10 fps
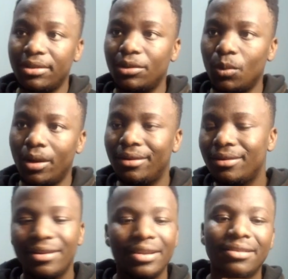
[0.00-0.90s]
middleware,
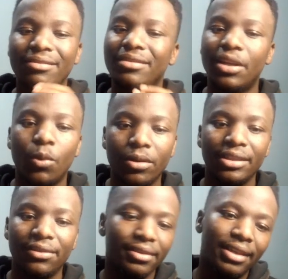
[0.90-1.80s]
they
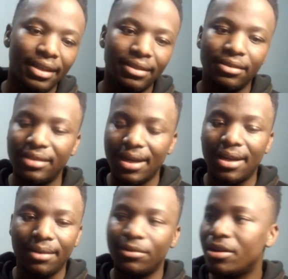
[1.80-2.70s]
won't even get
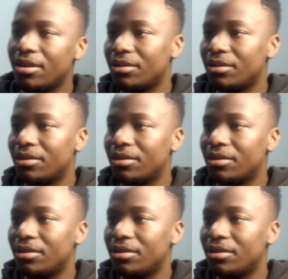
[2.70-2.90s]
time.